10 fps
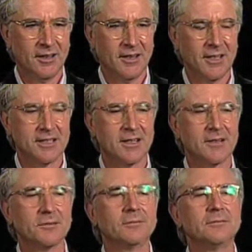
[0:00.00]
And he said,
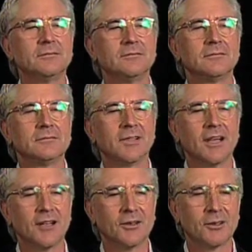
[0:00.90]
he
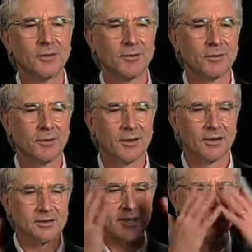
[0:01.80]
kind of looked at me with one of
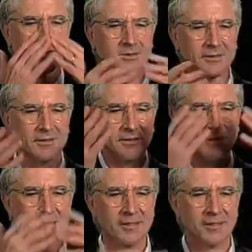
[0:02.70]
those, like,
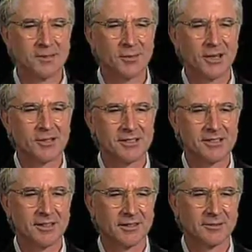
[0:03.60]

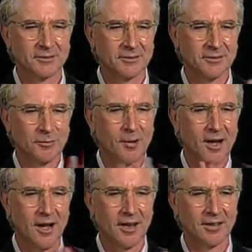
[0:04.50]
expressions, like,
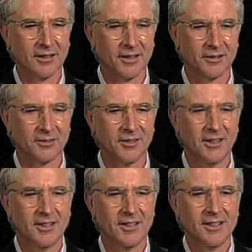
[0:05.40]
wan, kind of.
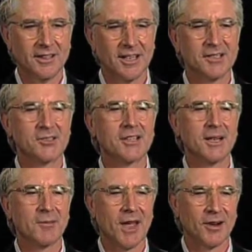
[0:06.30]
He said, let's just
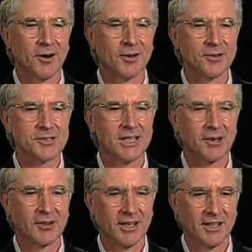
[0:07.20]
keep that our little
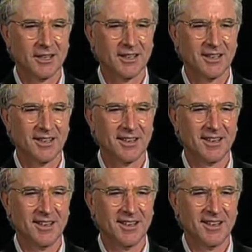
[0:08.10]
secret.
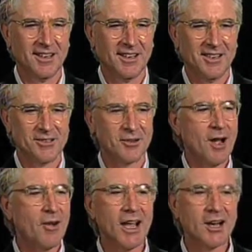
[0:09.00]
So
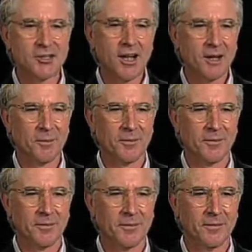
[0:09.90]
now I had a job.
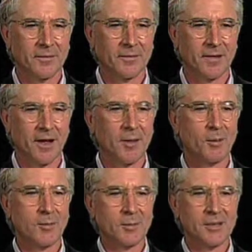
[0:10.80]
I'm
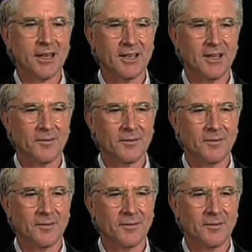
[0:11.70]
helping protect him.